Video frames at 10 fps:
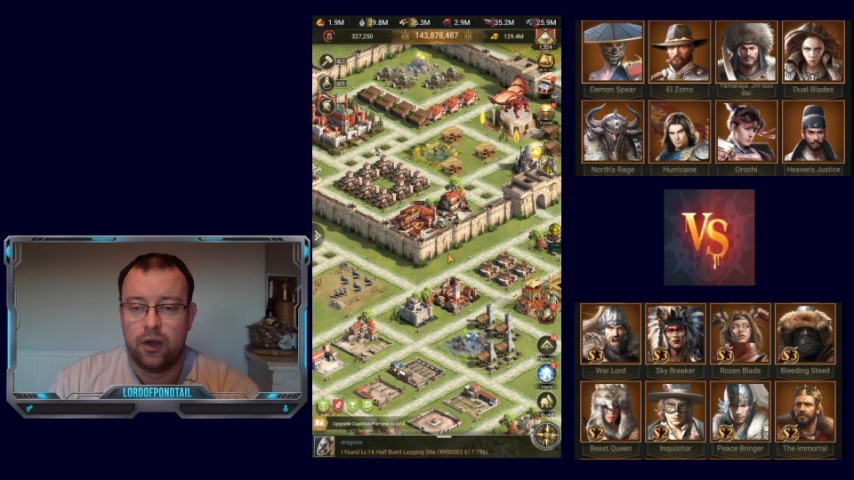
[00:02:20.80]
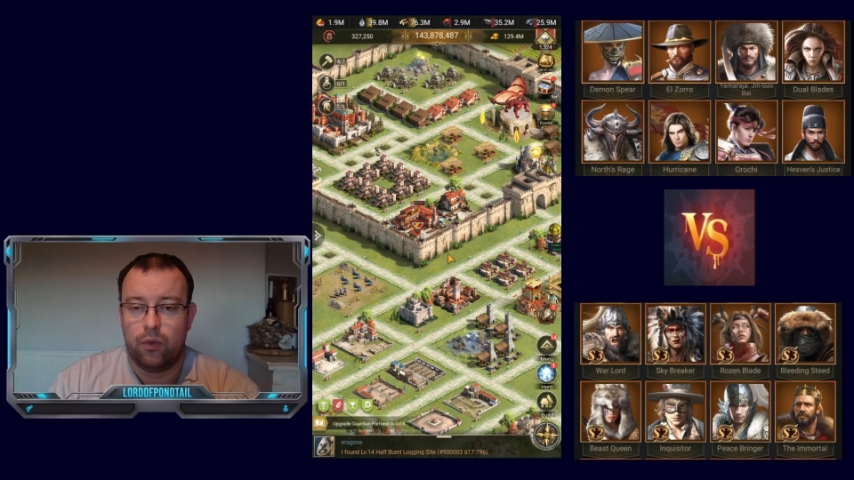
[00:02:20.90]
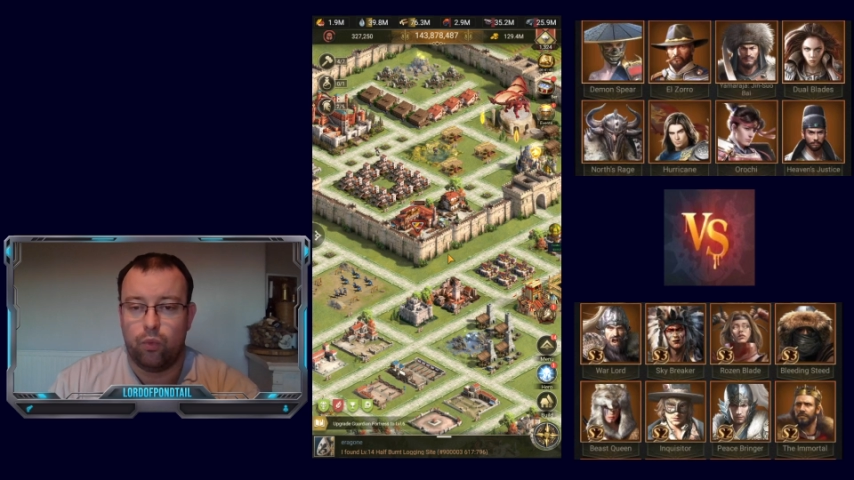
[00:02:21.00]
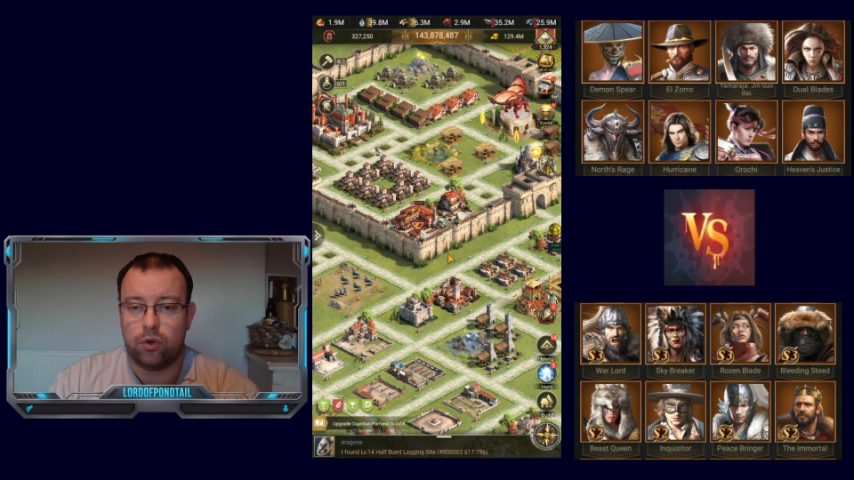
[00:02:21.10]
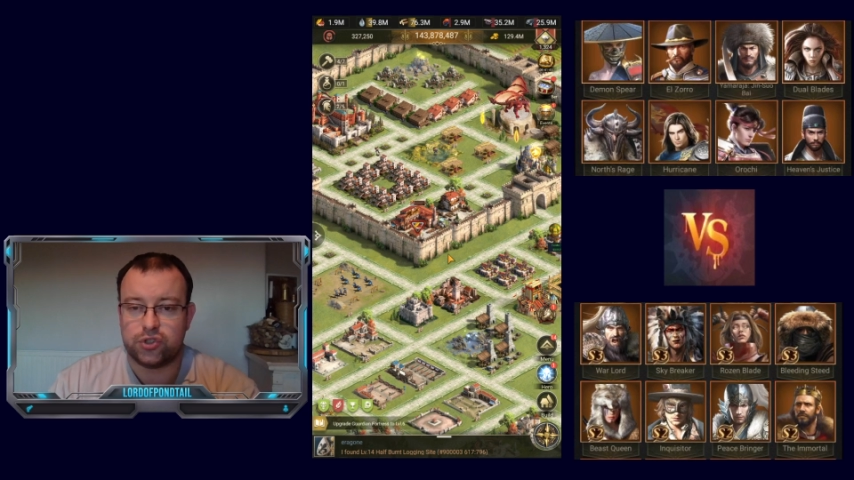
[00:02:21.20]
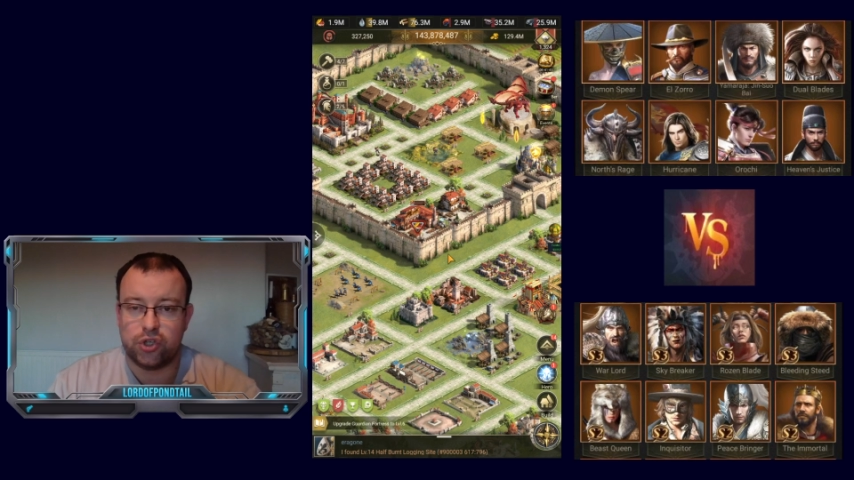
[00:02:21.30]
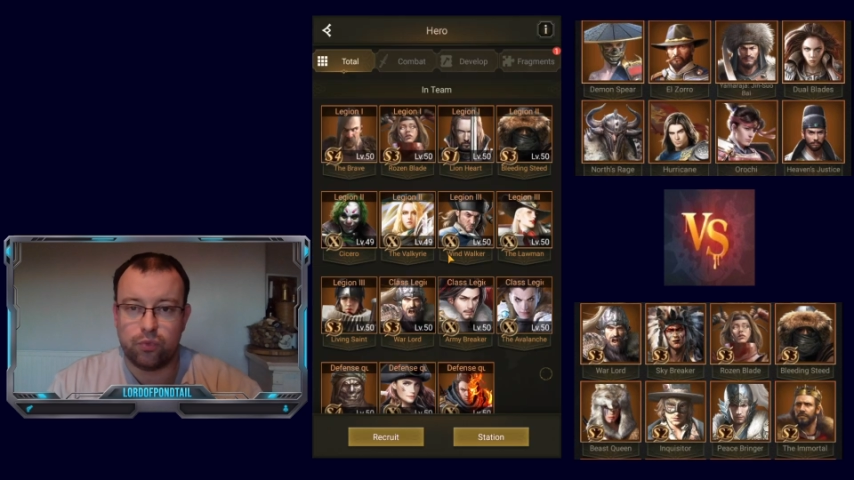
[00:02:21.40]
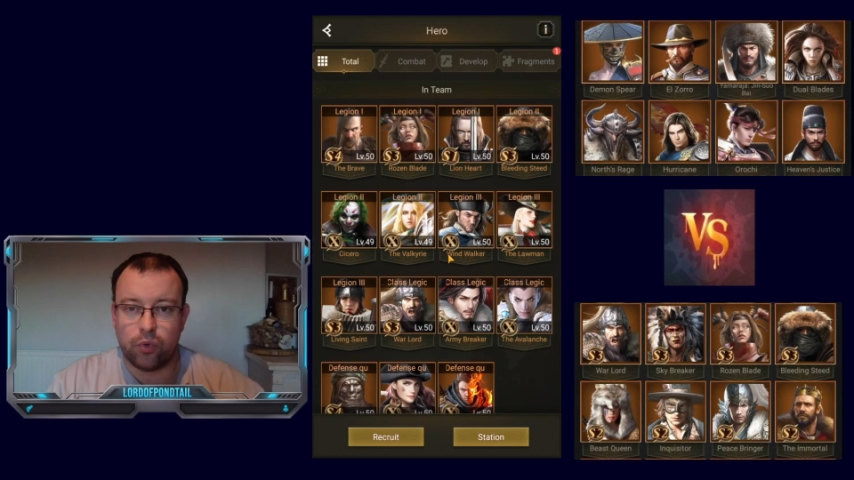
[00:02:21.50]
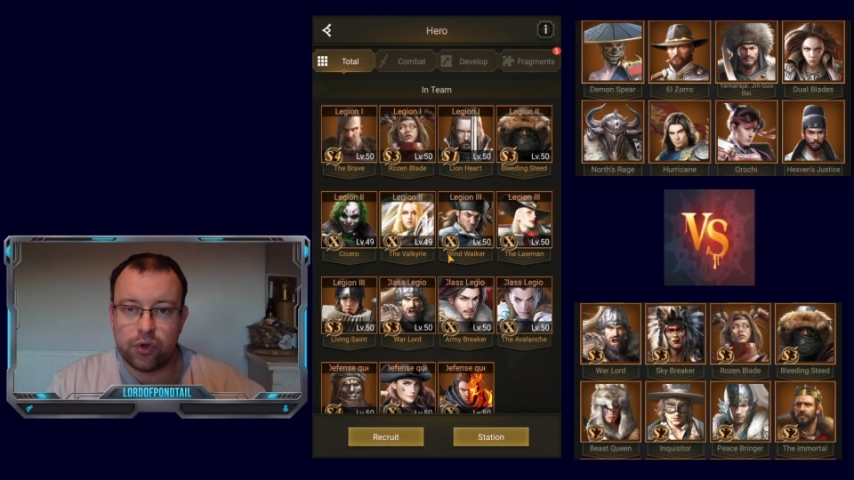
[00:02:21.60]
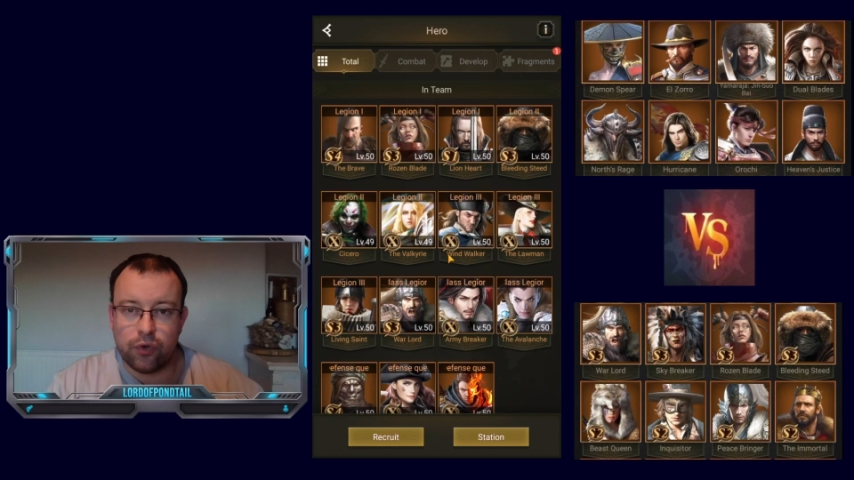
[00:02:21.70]
what do you
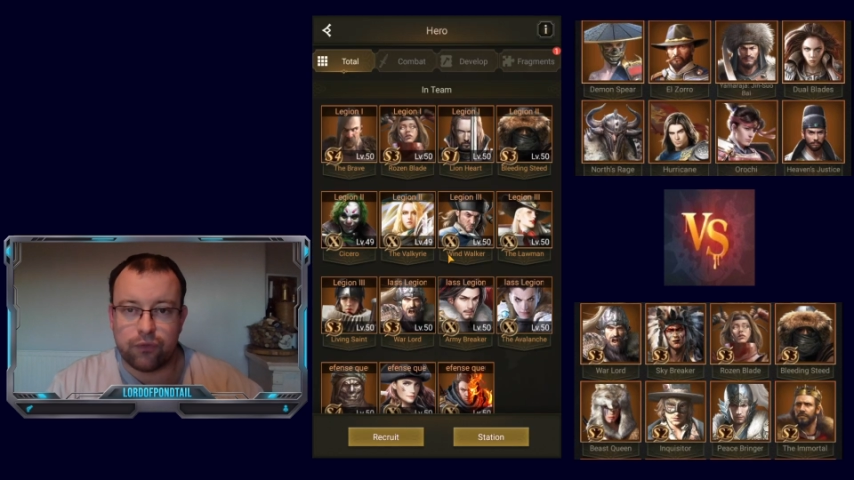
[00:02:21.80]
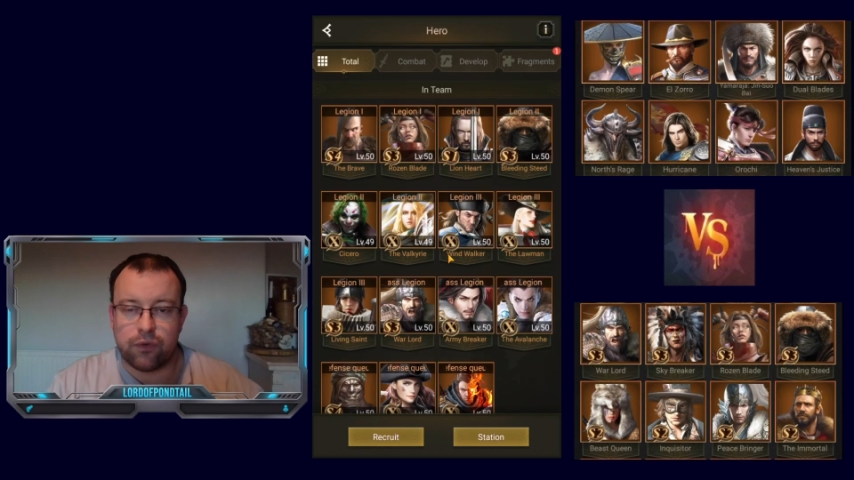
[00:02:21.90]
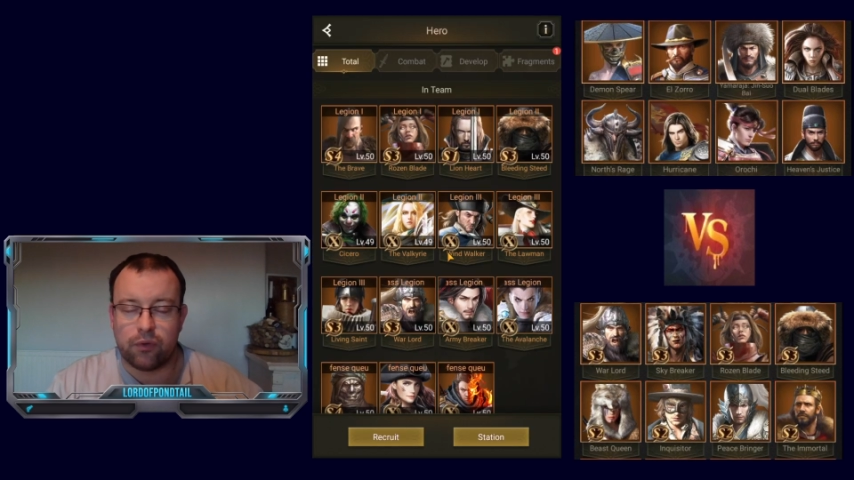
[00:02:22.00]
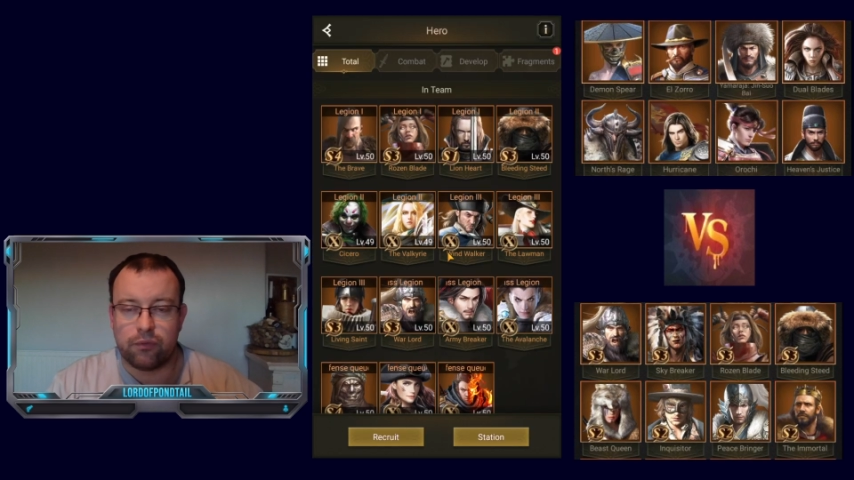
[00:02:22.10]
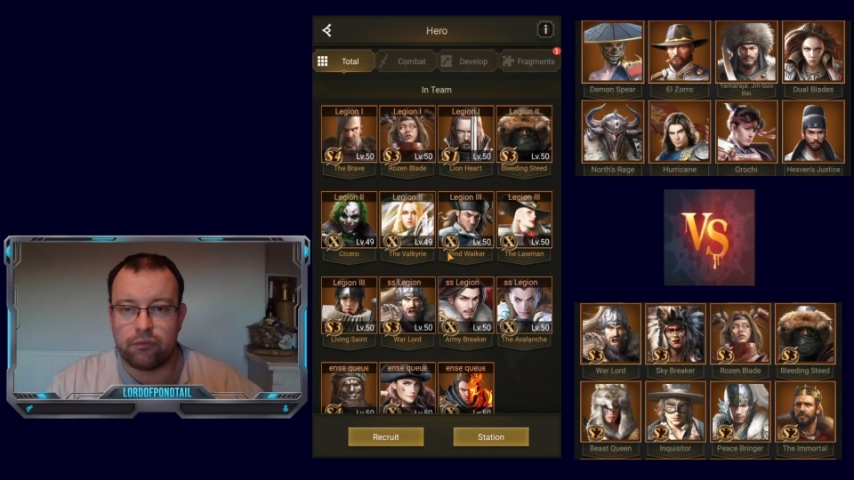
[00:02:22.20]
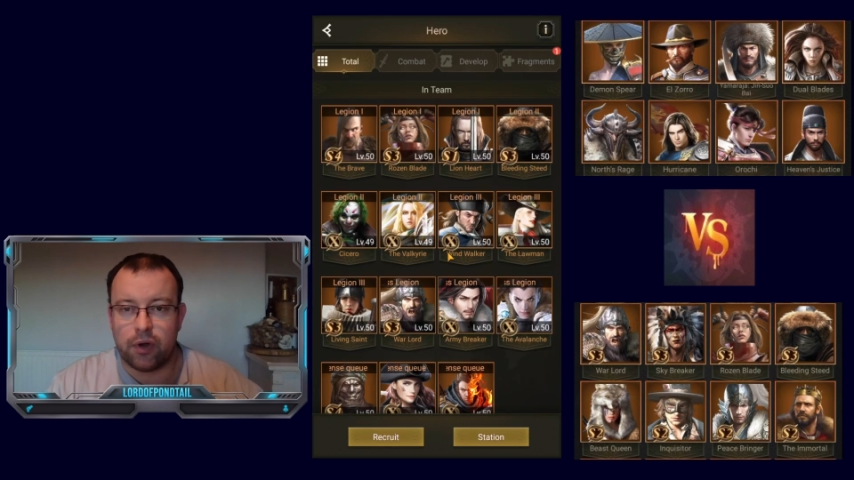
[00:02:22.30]
want your front